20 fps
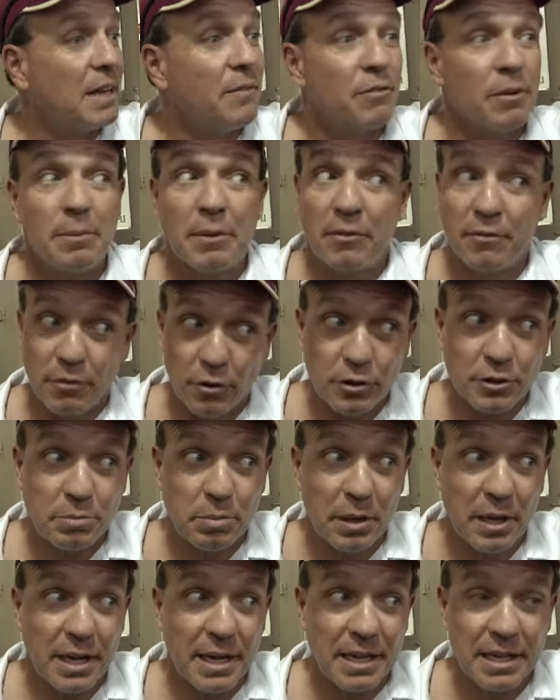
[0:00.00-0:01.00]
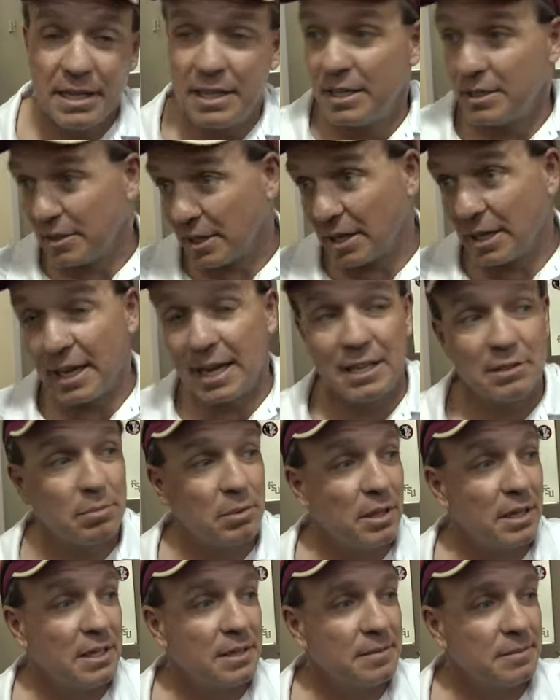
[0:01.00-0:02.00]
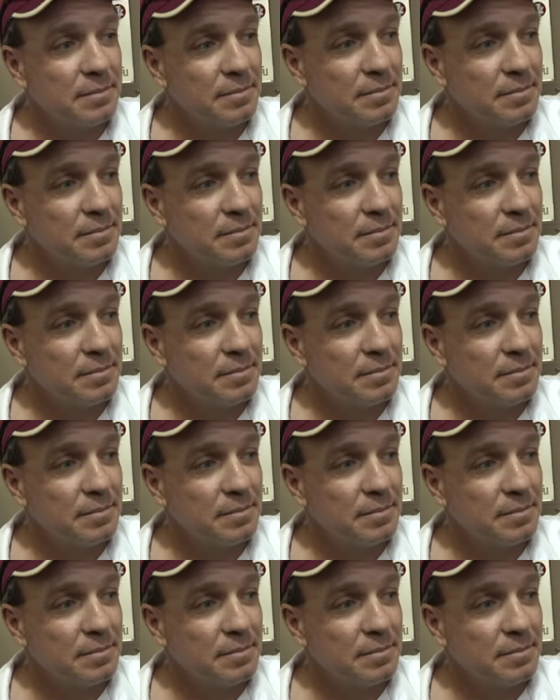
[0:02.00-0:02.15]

And from the first play to the last play.